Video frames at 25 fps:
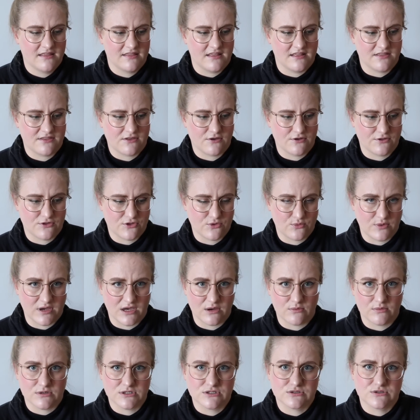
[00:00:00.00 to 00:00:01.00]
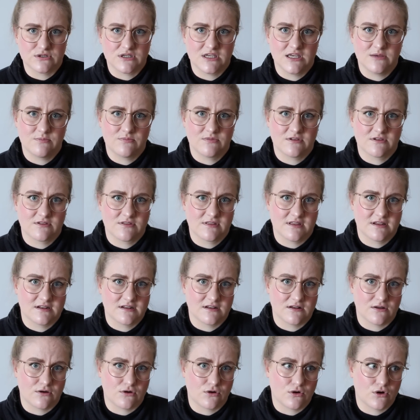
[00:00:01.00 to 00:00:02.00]
That's also why I want to keep this knit
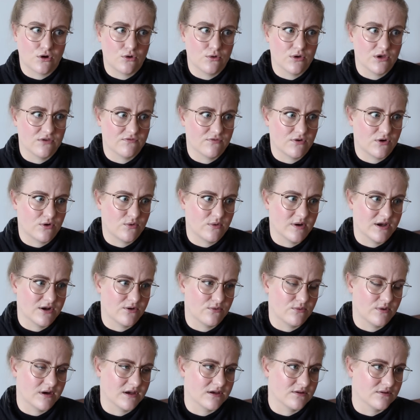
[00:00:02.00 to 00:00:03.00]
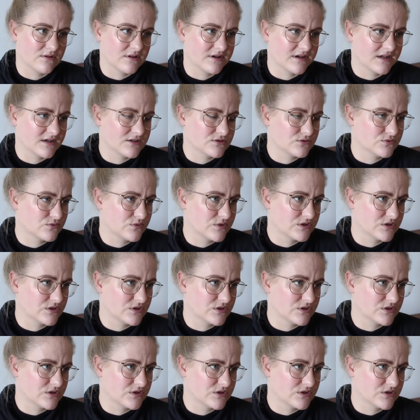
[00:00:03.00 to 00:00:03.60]
along going for quite a while, and I don't